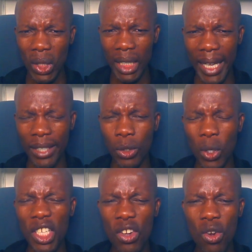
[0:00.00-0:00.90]
they
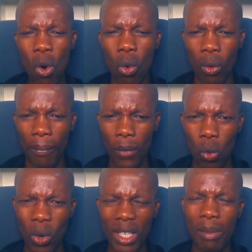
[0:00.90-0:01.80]
don't know
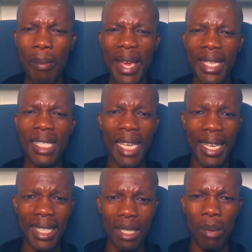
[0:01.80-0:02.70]
what makes
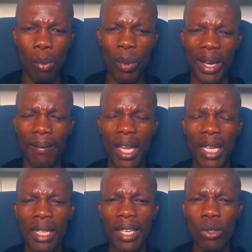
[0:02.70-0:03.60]
a Zimbabwean.
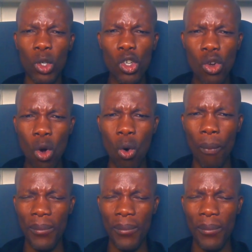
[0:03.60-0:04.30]
They don't know